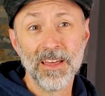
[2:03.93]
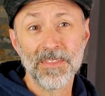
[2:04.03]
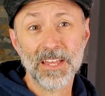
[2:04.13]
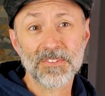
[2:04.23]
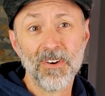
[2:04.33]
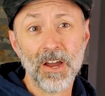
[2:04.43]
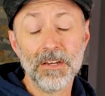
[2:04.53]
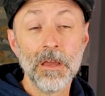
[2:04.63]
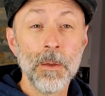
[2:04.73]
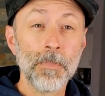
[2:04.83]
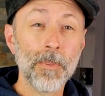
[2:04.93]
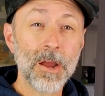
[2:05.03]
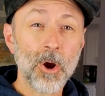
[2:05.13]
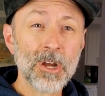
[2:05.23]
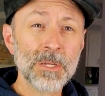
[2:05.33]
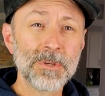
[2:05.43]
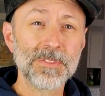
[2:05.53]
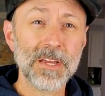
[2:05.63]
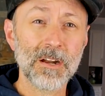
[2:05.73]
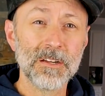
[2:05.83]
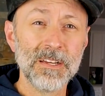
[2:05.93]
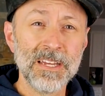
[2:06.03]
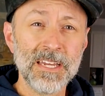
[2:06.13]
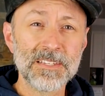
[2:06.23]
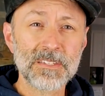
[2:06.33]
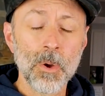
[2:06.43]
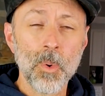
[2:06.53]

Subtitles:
That's fine. But my argument there is,